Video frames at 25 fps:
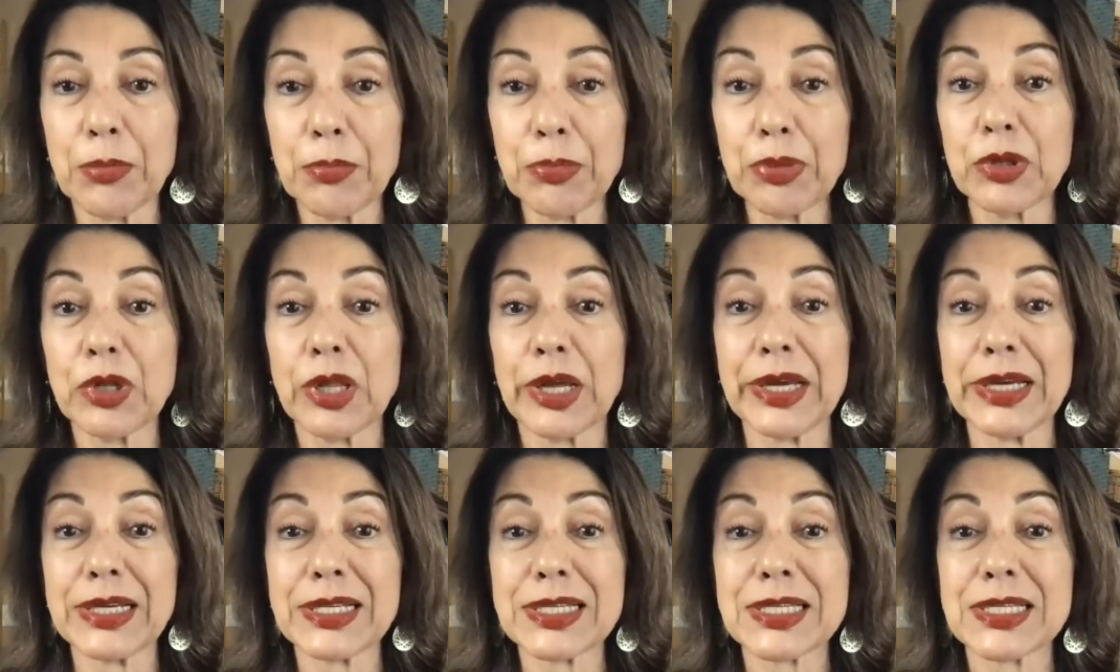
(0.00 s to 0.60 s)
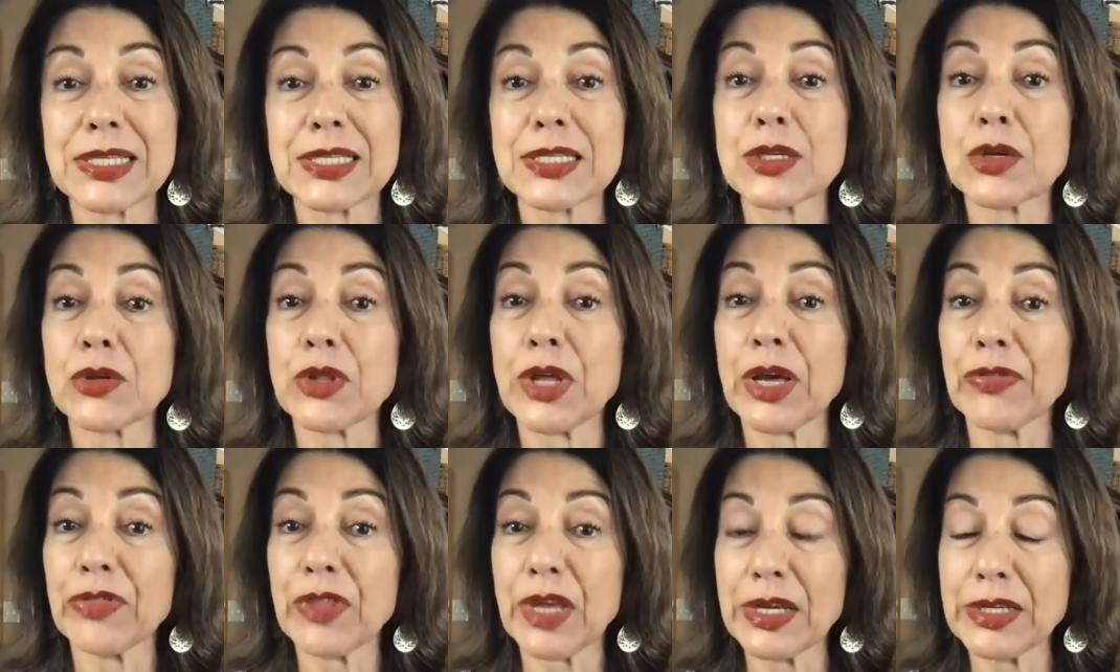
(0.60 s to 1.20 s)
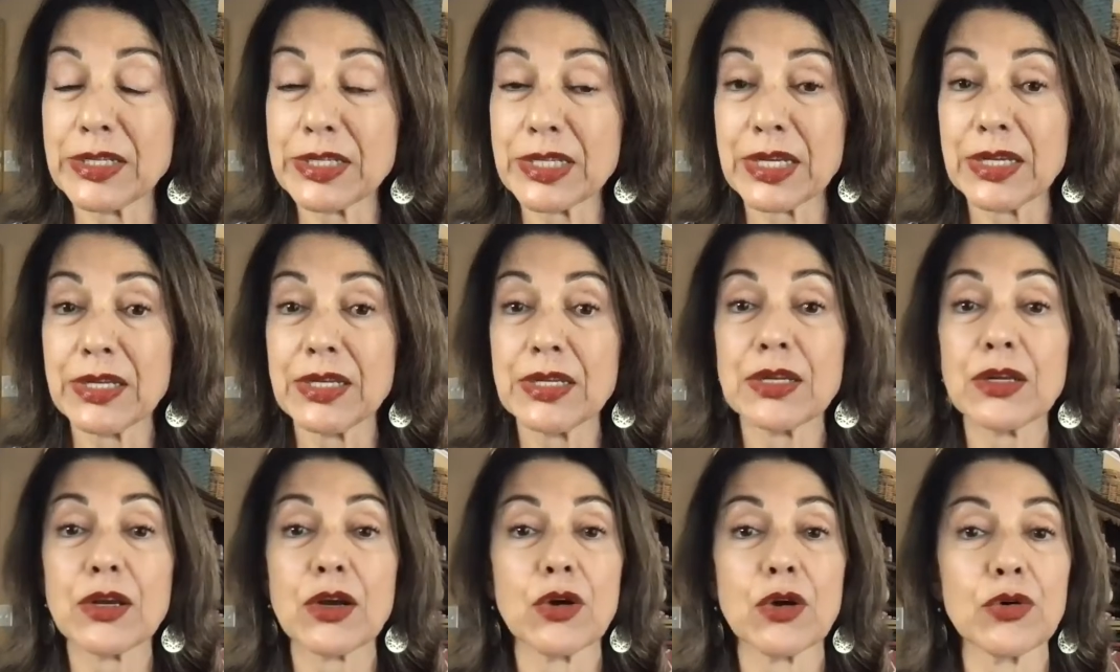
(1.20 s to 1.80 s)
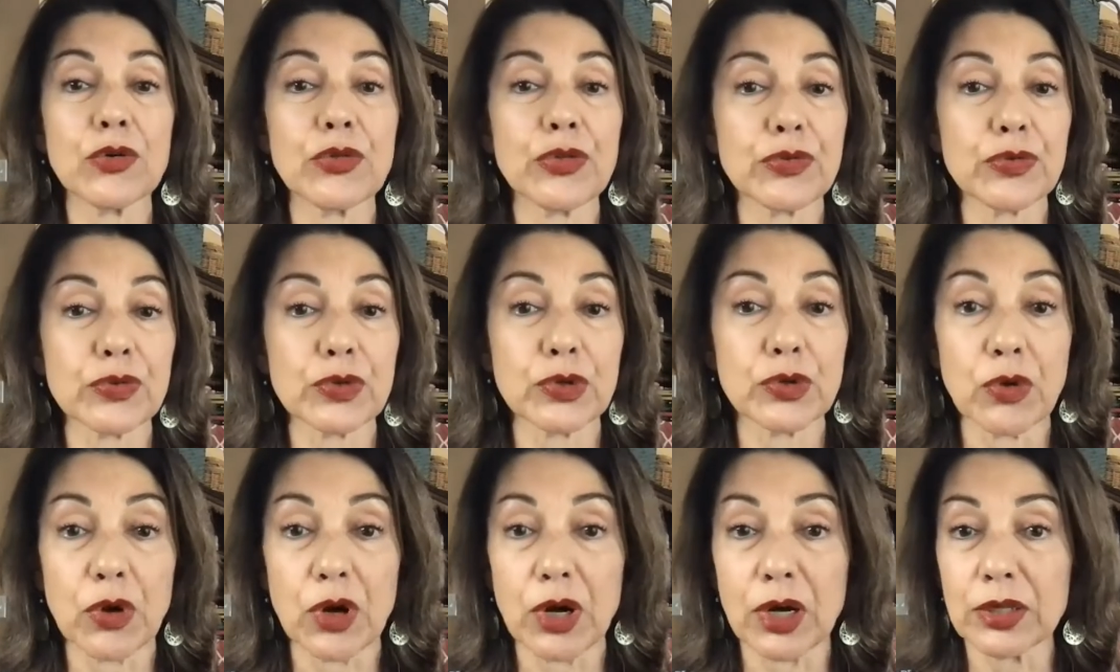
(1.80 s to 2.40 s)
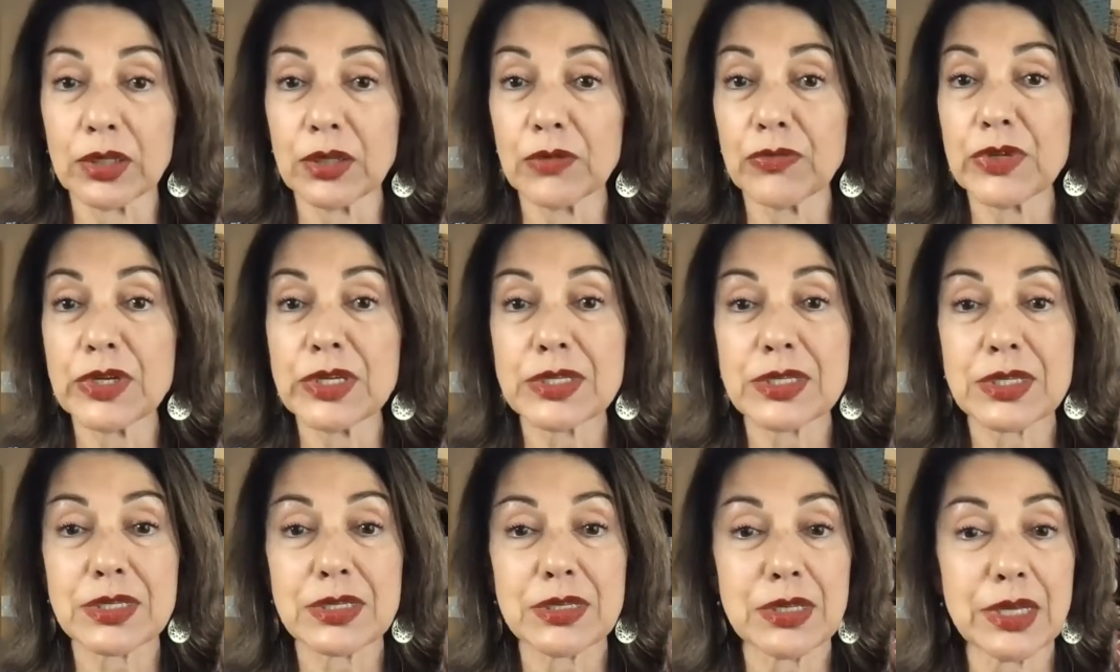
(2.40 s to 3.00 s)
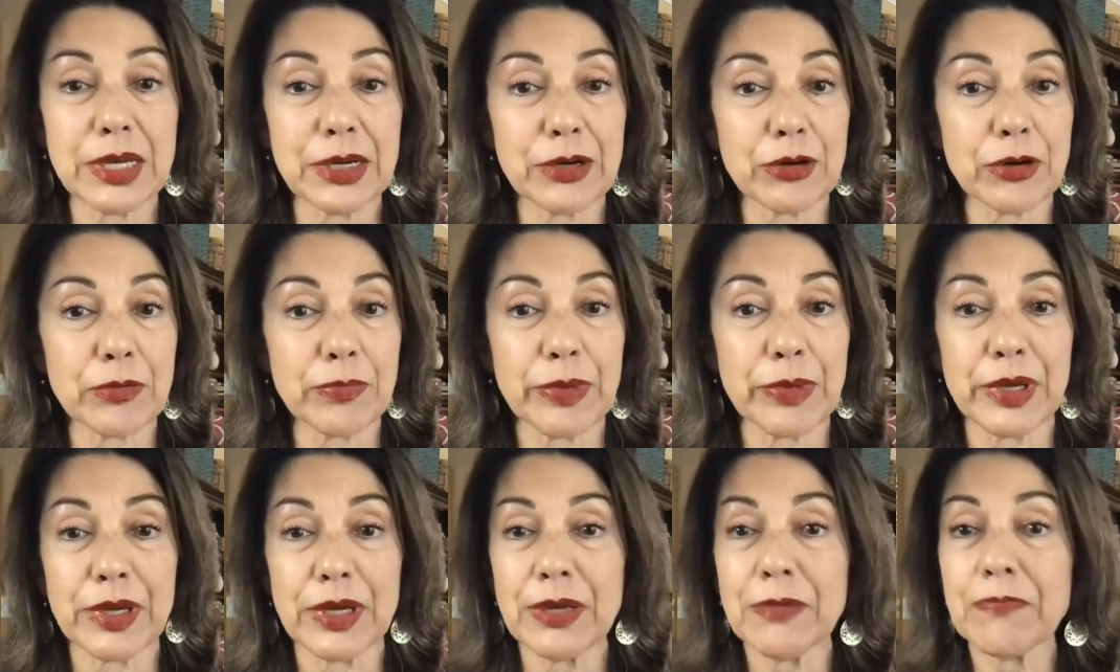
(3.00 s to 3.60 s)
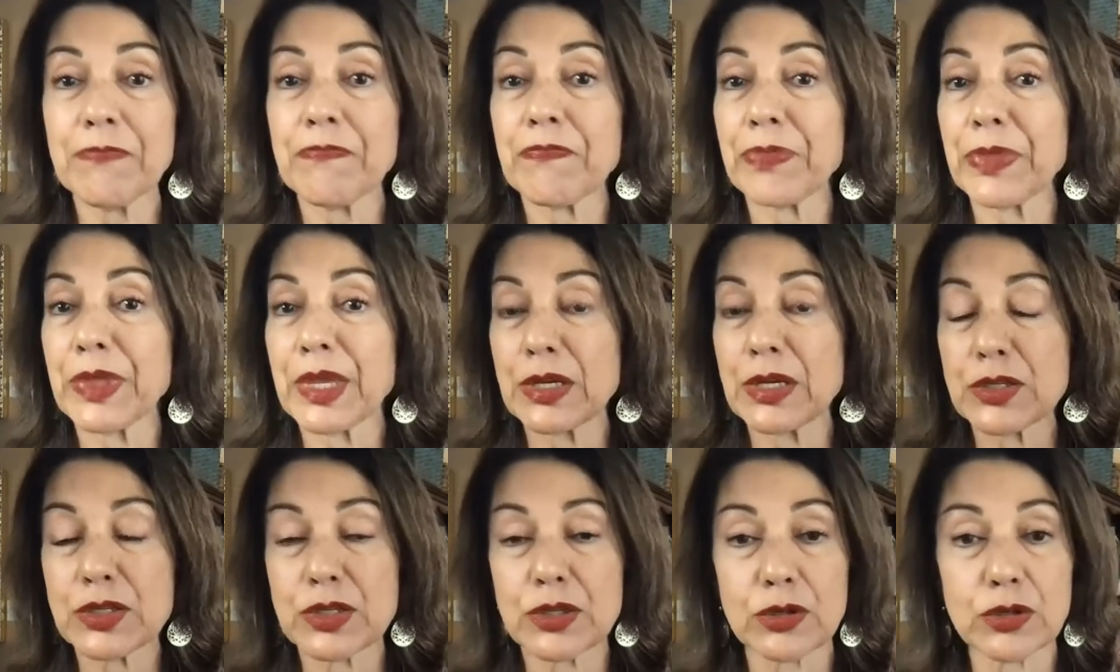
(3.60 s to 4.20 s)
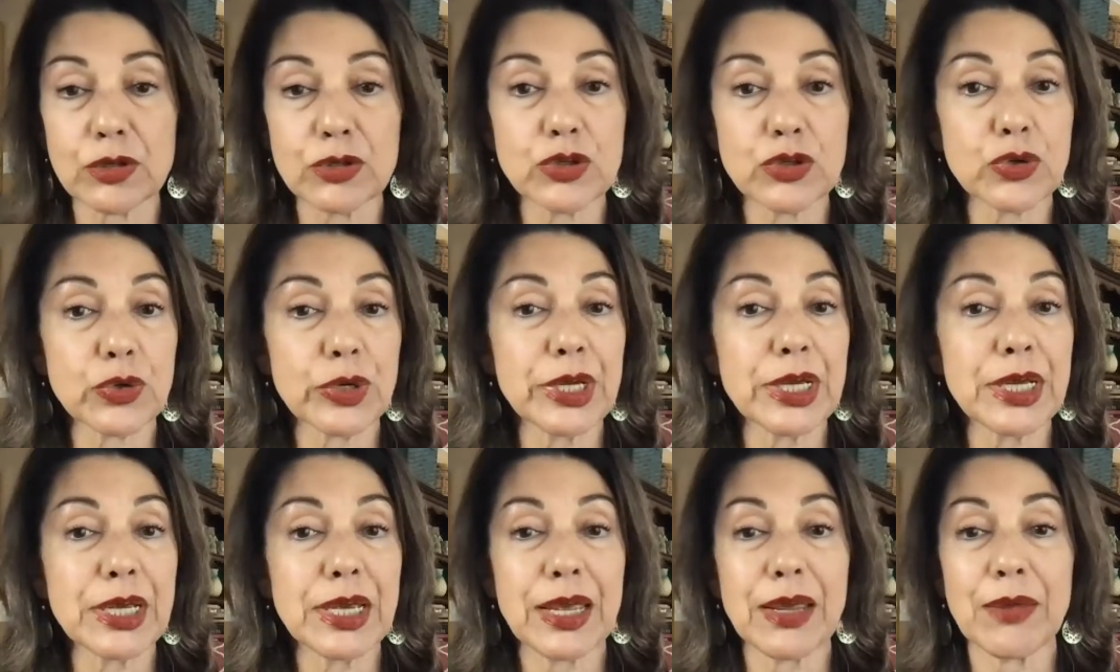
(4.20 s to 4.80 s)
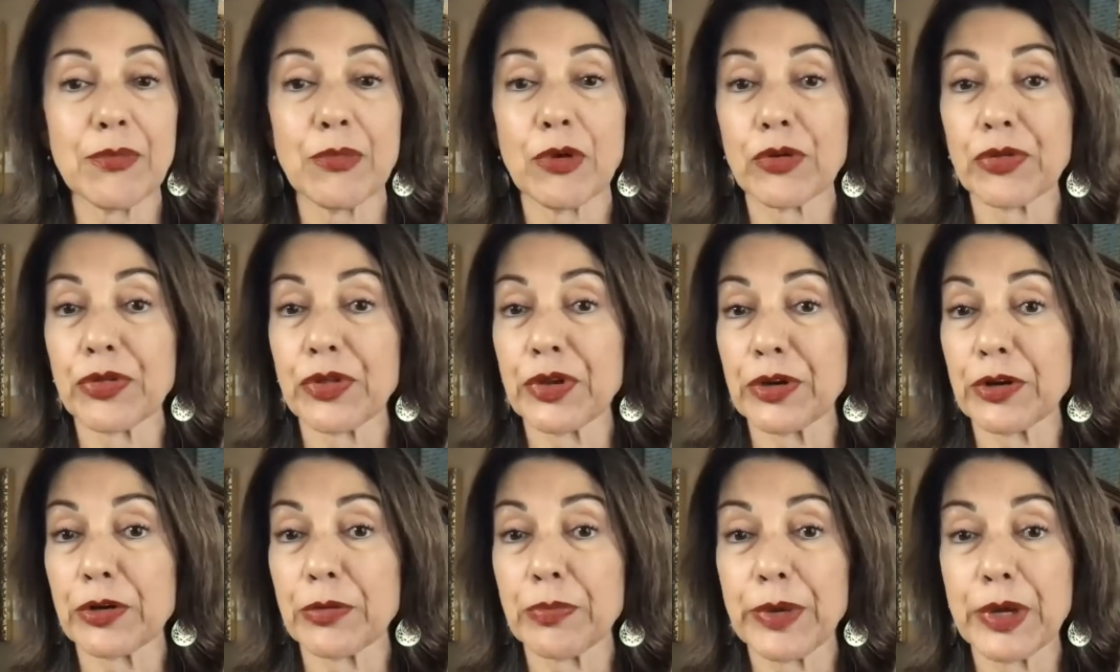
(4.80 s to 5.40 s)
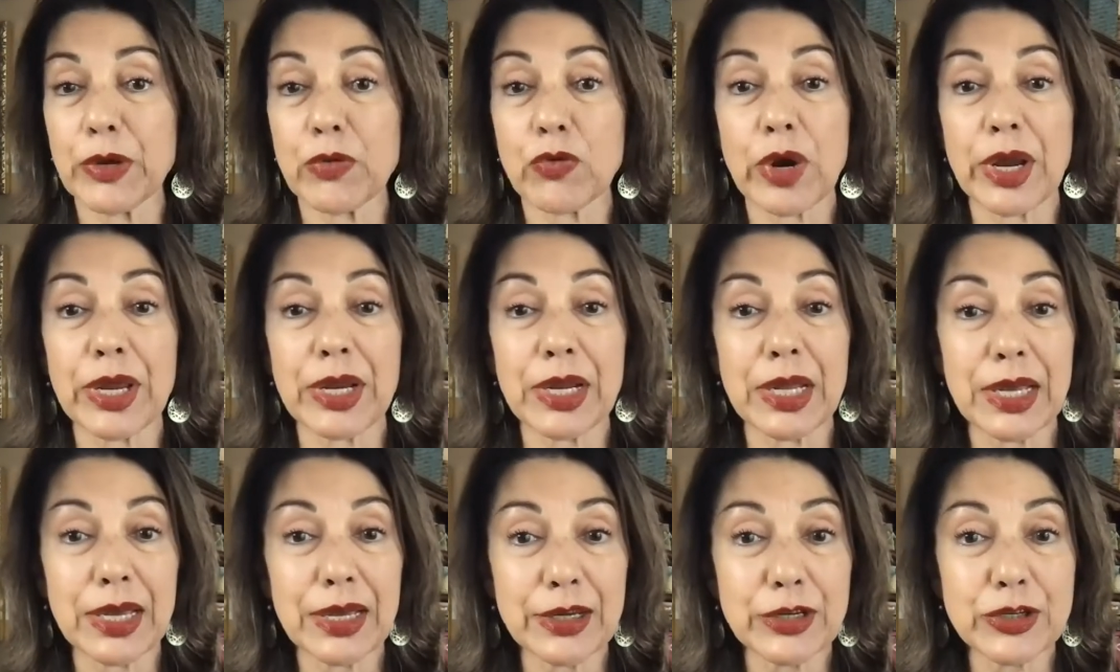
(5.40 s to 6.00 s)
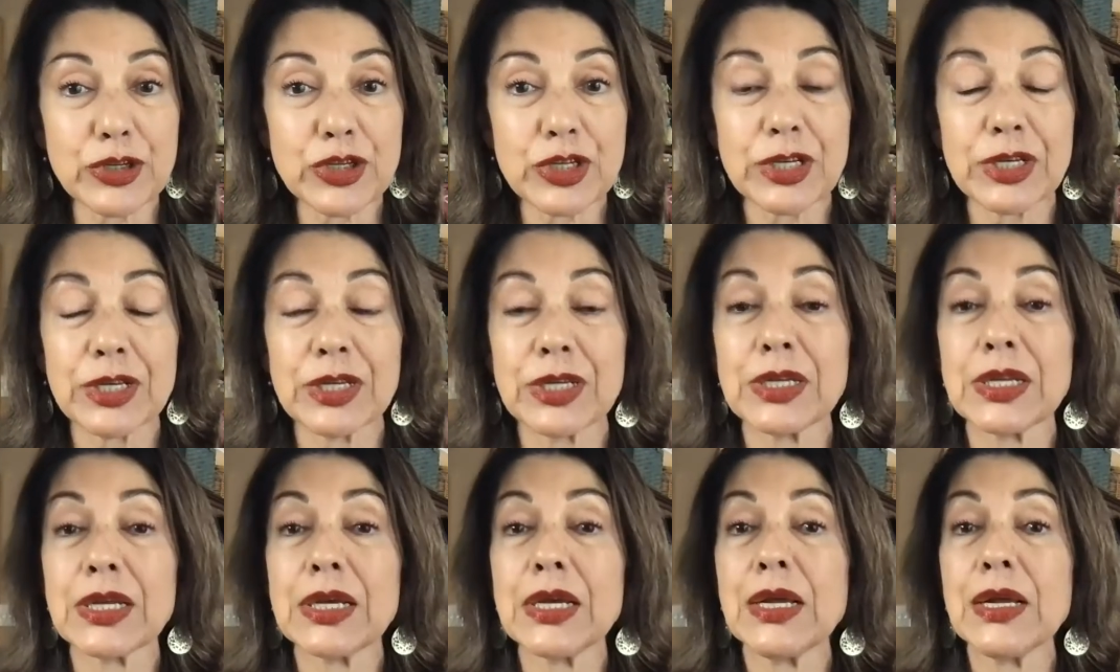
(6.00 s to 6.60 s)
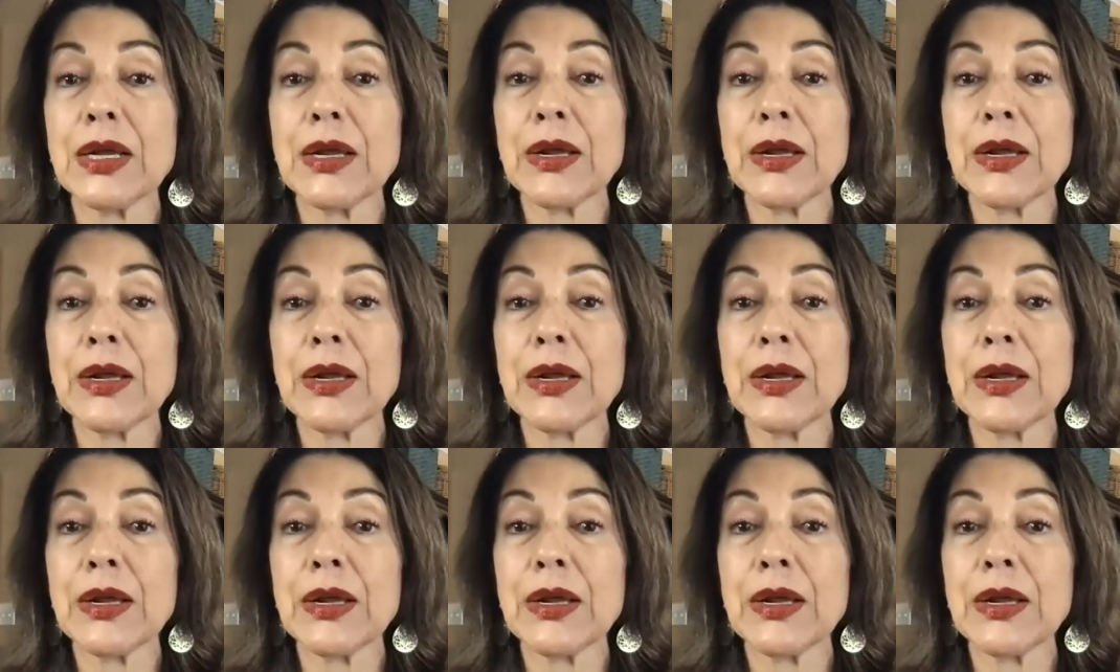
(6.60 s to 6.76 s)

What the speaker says: place so that they didn't go through all of this therapy, surgery, chemotherapy, radiation,